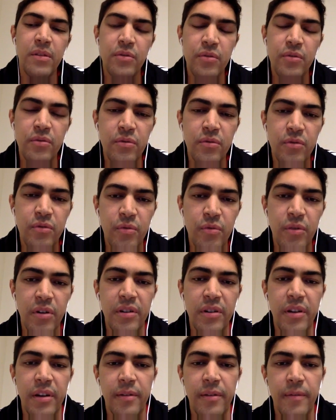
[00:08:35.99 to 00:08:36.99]
to to work
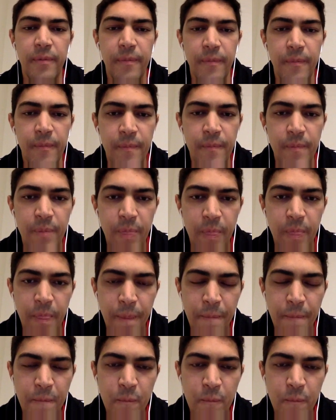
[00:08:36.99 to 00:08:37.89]
there. Nice,